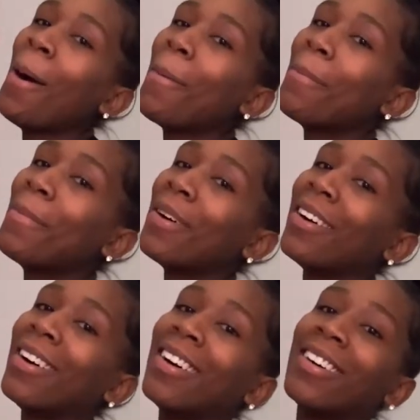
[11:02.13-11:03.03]

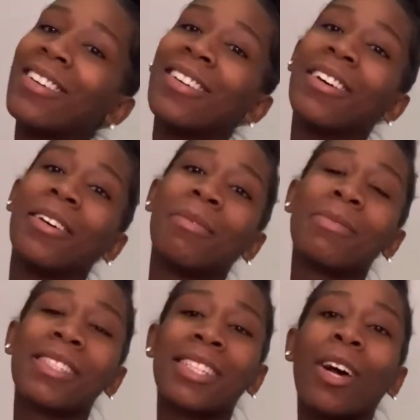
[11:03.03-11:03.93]
but, um,
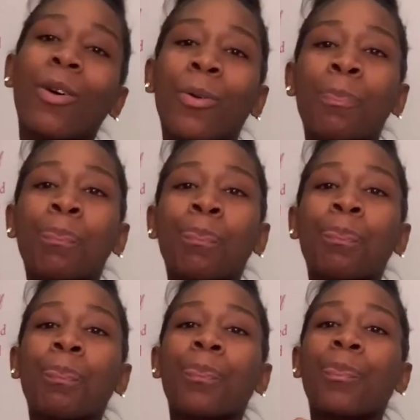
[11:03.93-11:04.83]
so
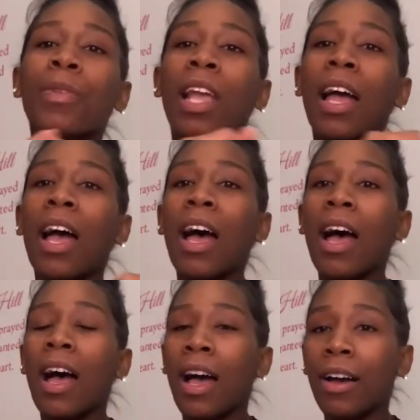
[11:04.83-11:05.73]

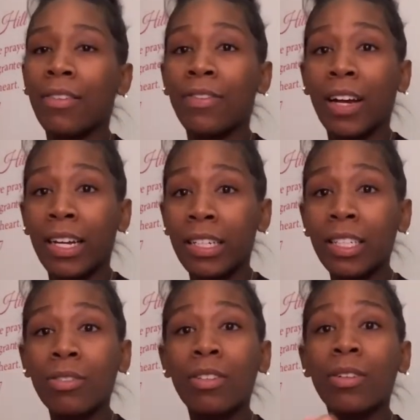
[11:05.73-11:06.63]
I
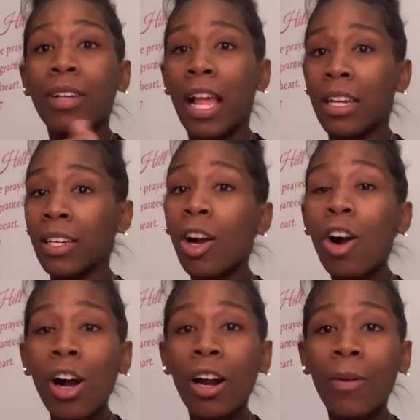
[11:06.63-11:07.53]
finally, you know, got in the
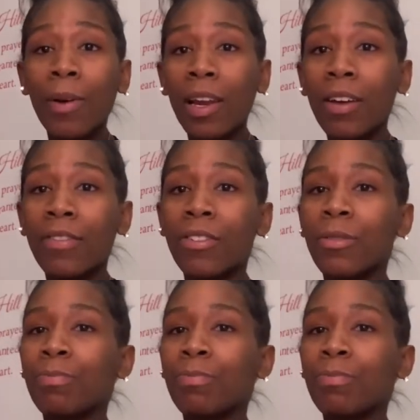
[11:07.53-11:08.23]
car or whatever.